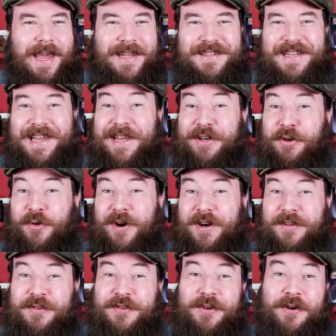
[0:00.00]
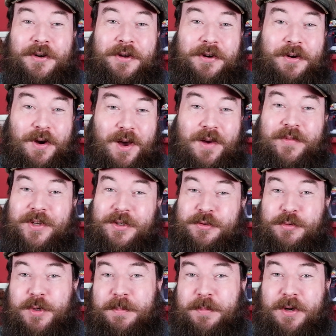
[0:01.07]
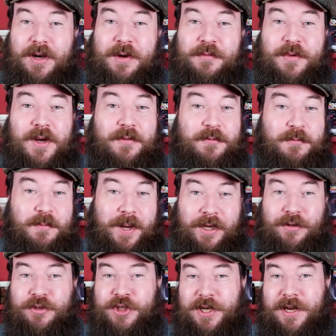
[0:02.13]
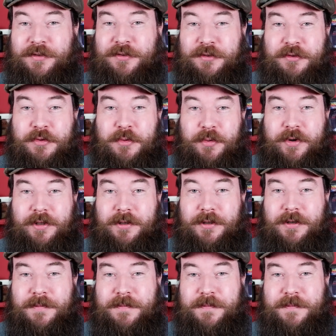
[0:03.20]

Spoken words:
And the end credits are an obvious ripoff of Michael Jackson's Thriller.